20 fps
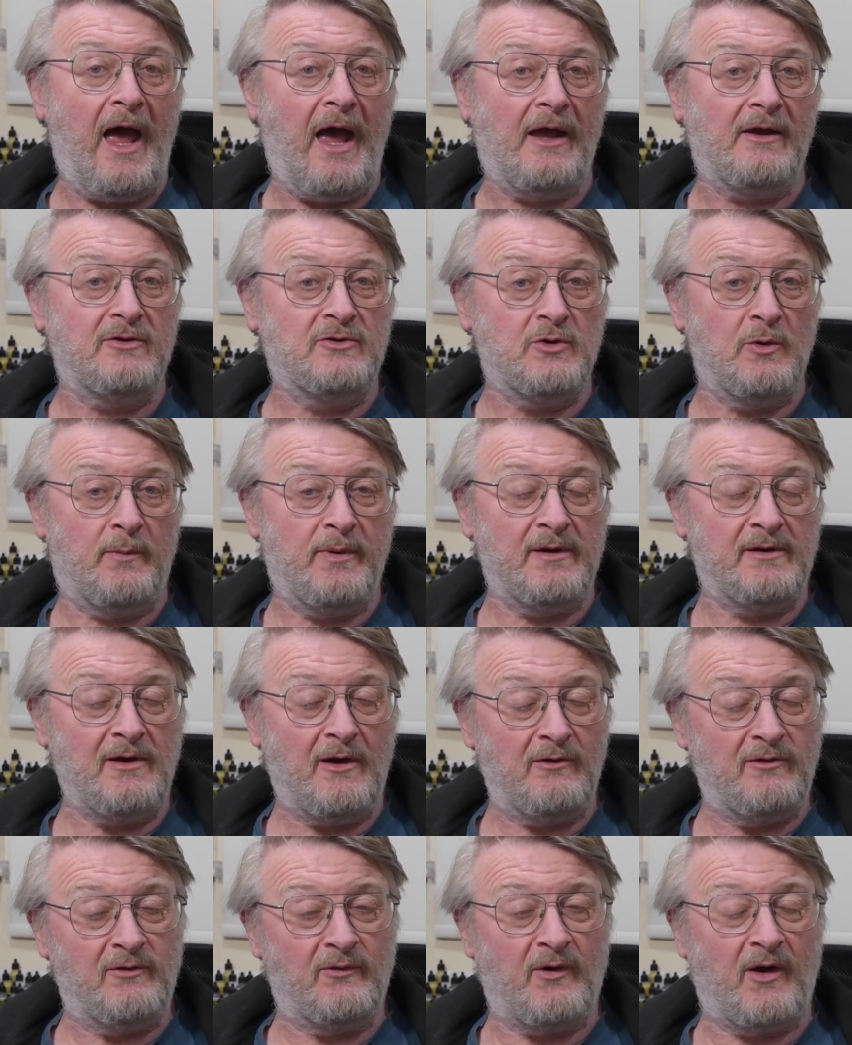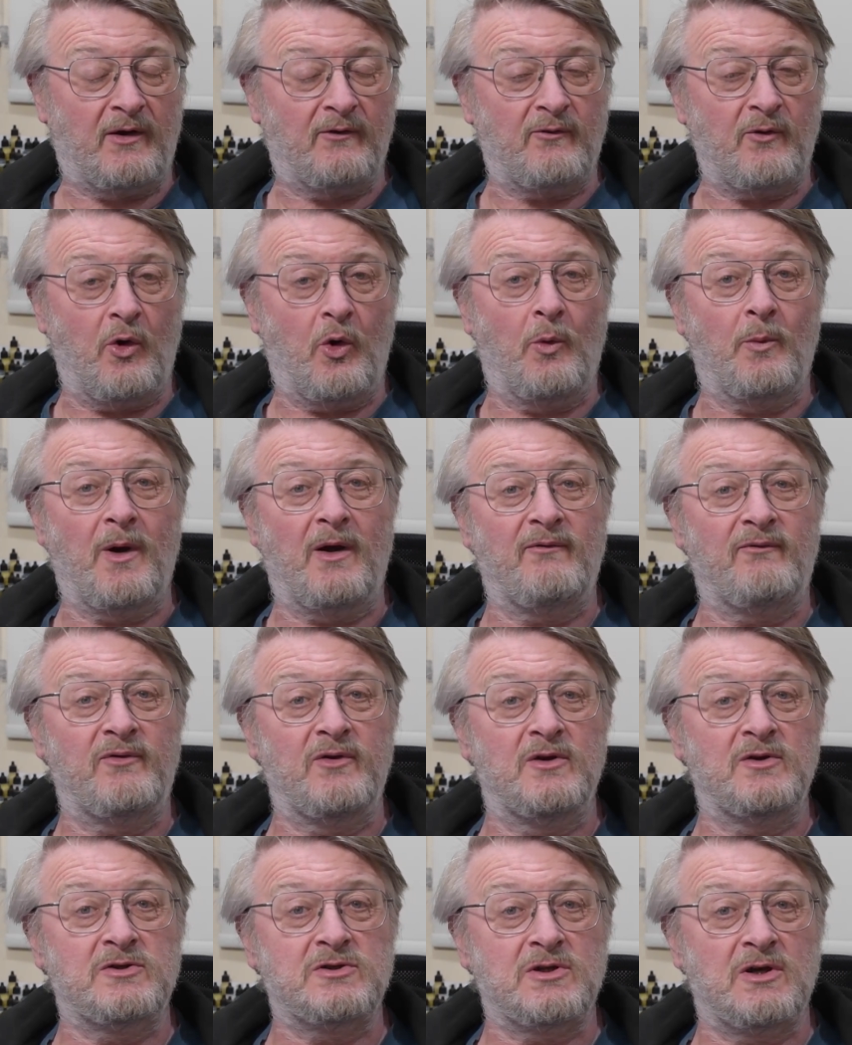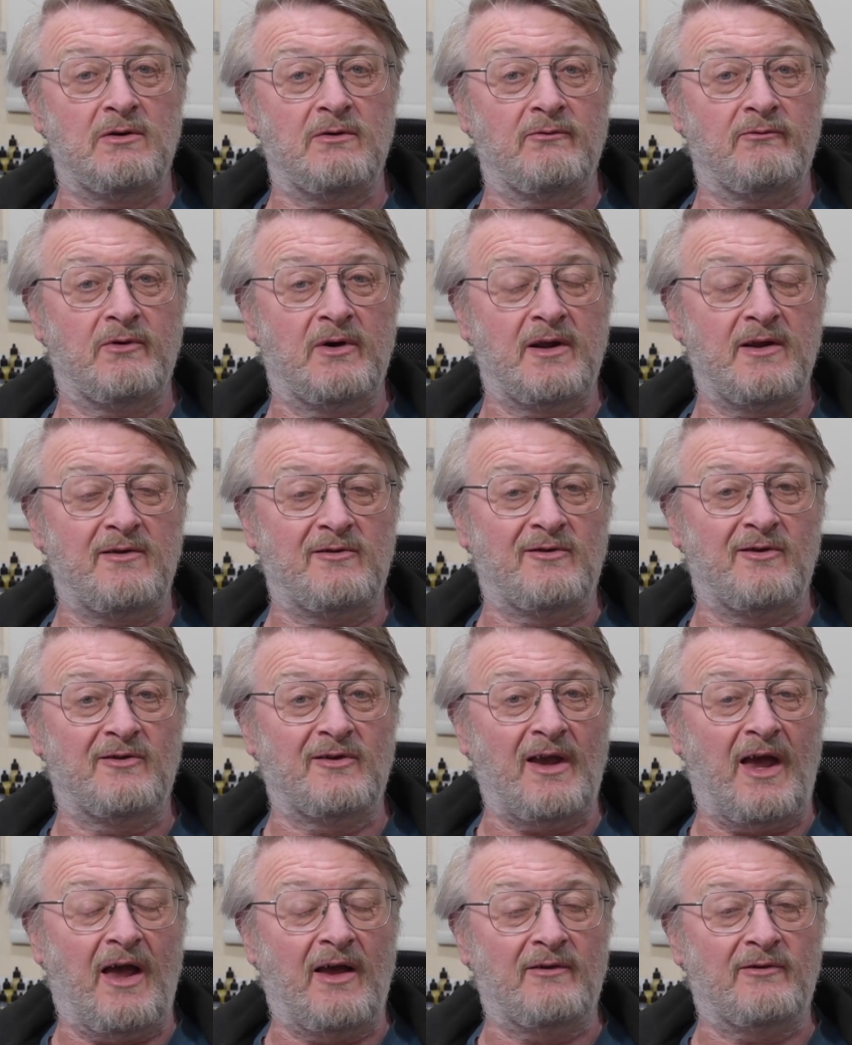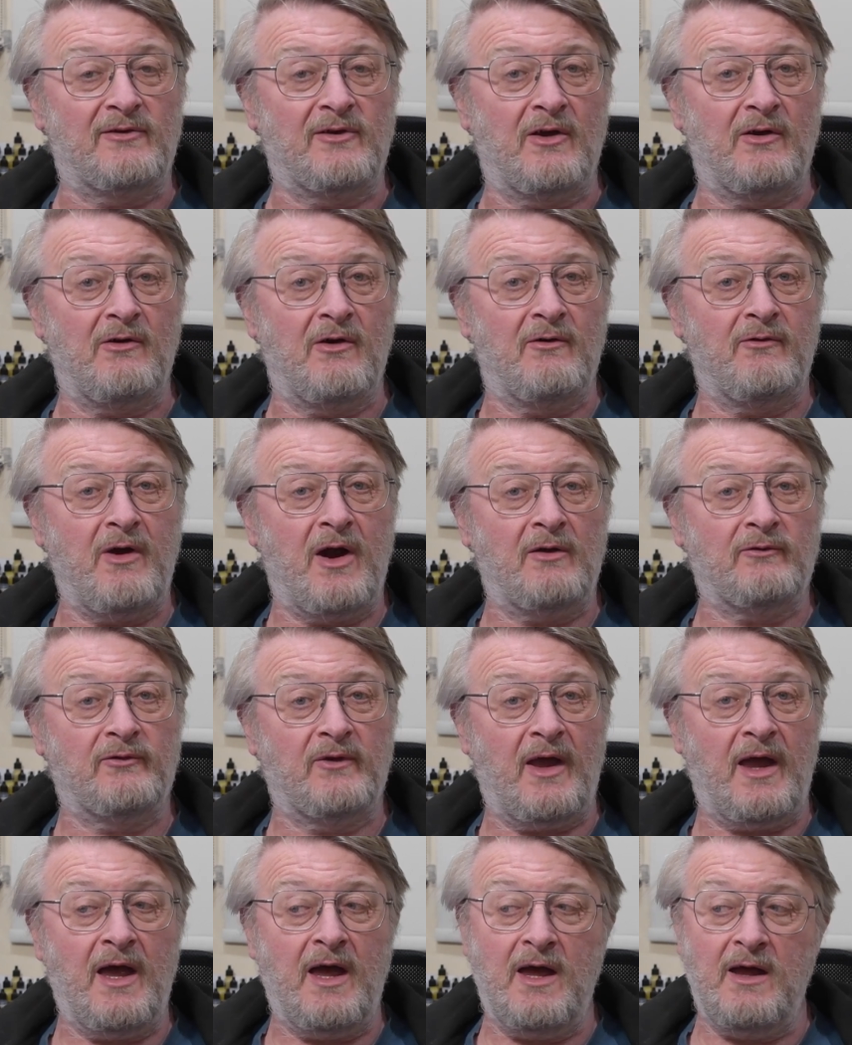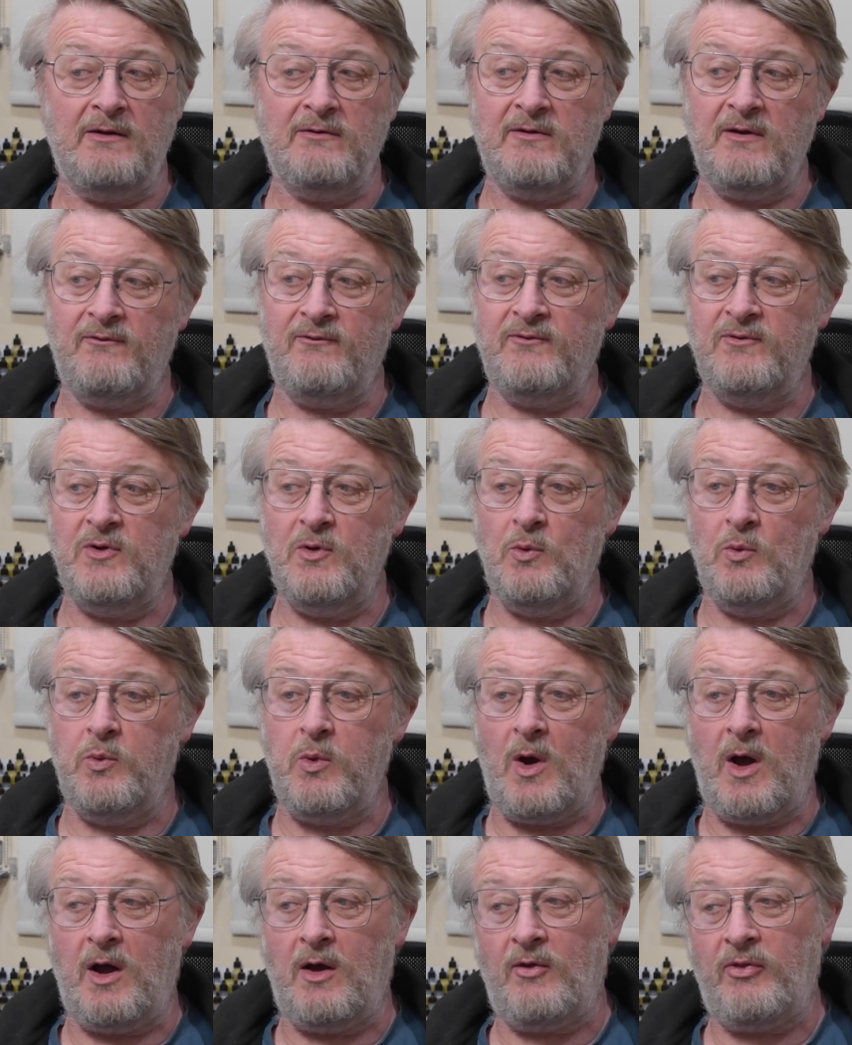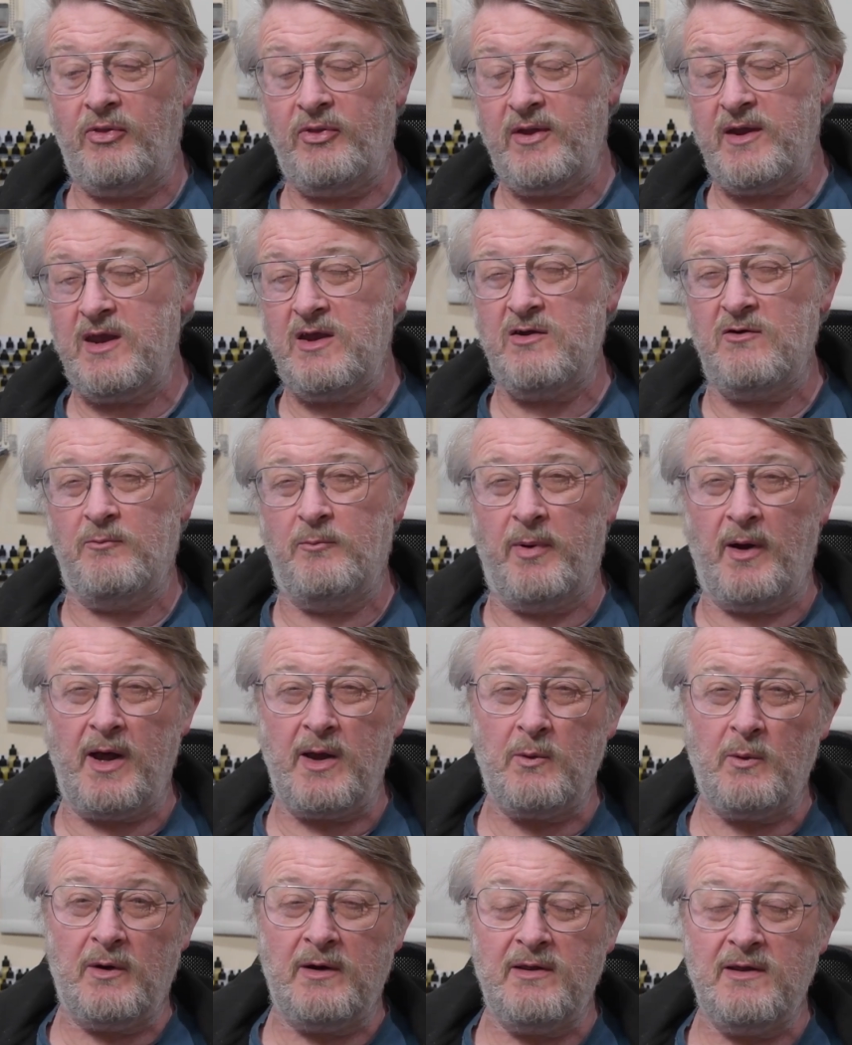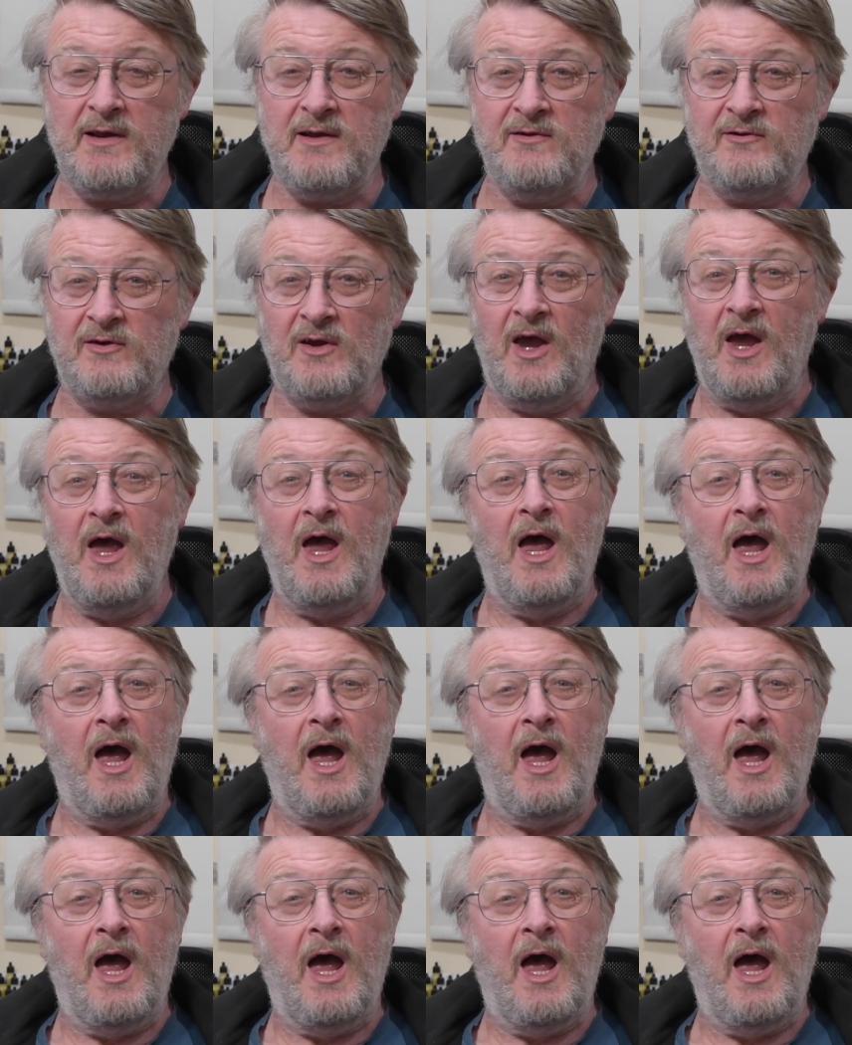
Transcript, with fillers: and you'll be notified of all my future releases as they're around. And if you are thinking of buying one of these